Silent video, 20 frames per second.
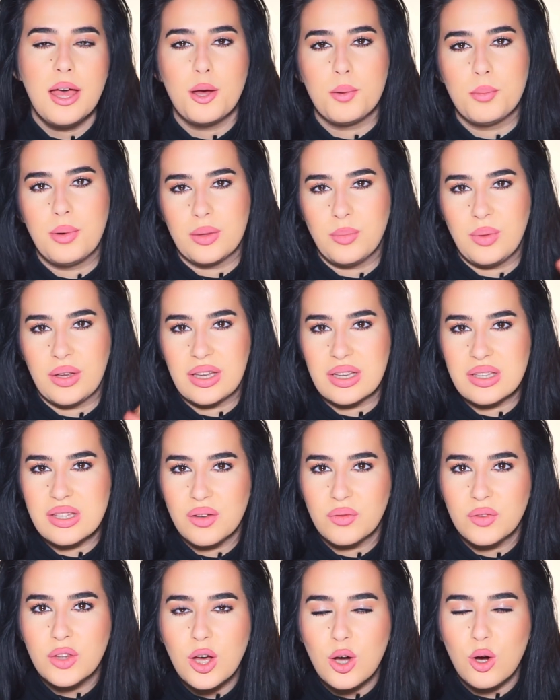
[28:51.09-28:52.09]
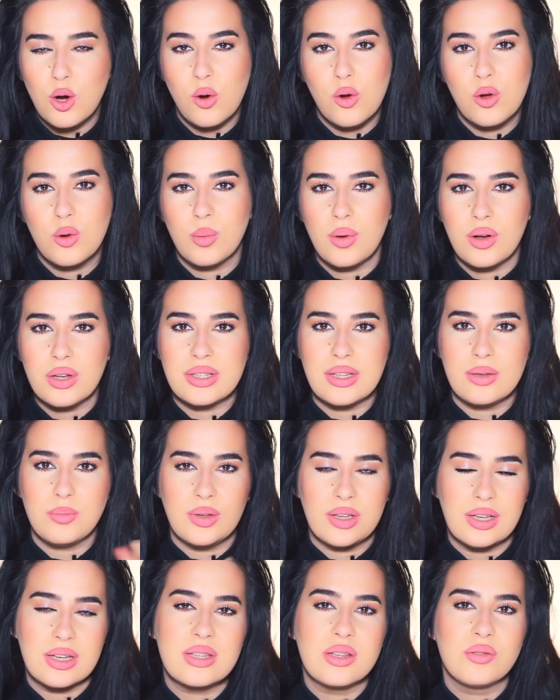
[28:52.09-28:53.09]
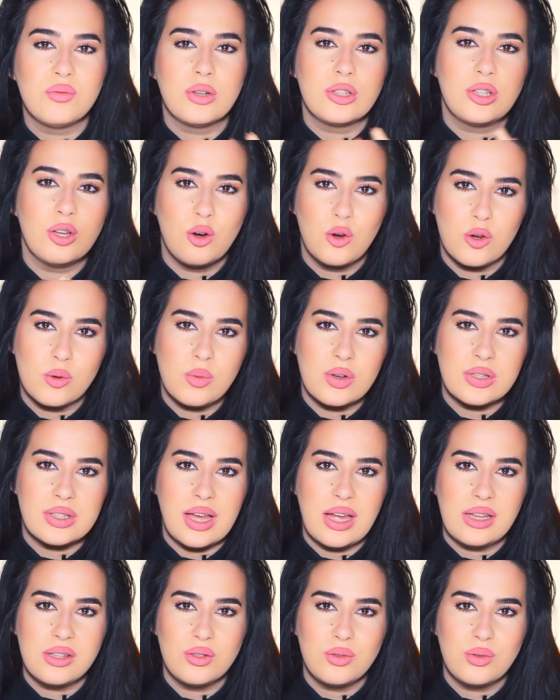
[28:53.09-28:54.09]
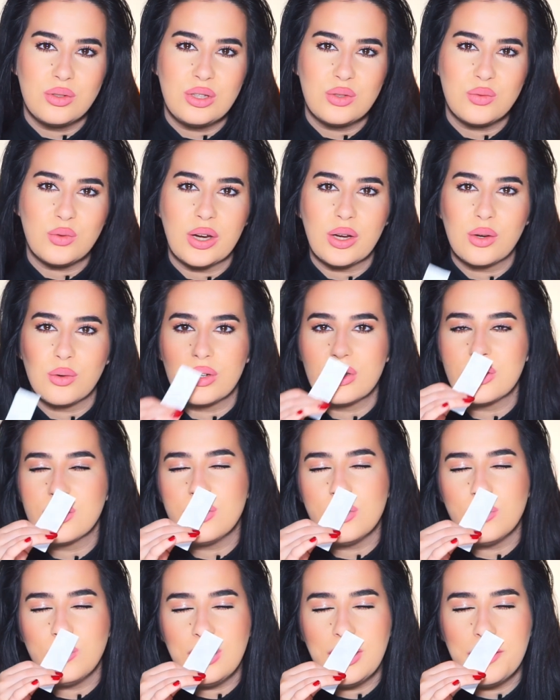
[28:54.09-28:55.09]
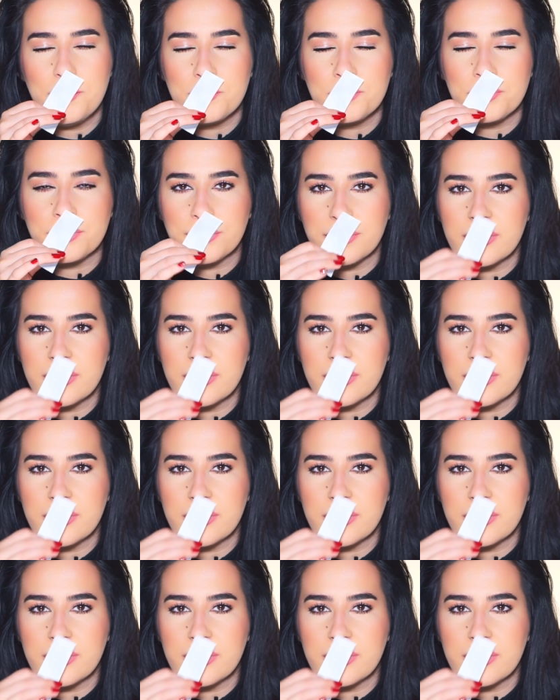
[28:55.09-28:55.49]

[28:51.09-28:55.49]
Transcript: But because of the oak moss and because of what the oak moss adds to this fragrance, to me,